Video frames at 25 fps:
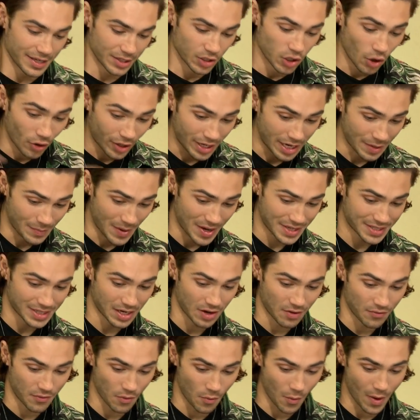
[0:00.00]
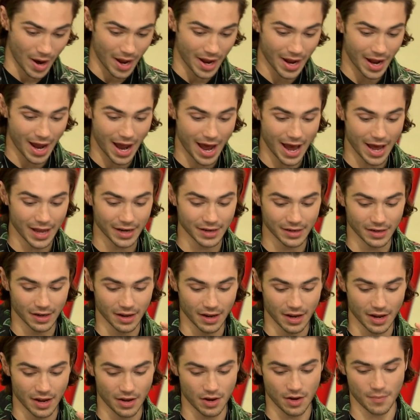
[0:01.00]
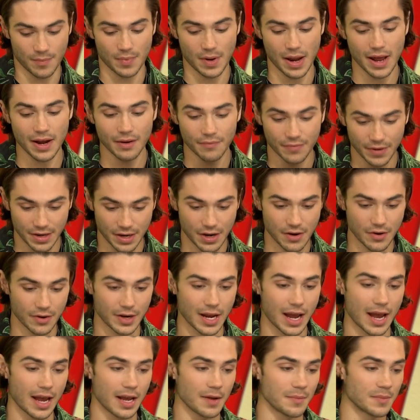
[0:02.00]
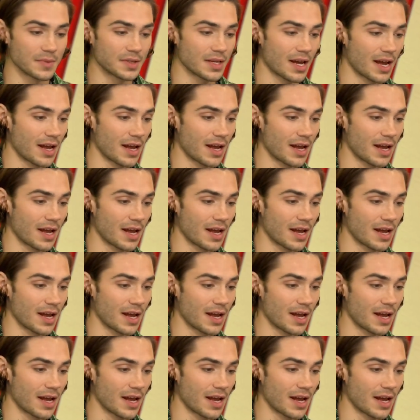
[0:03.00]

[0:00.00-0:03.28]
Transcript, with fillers: locking myself away and, like, playing video games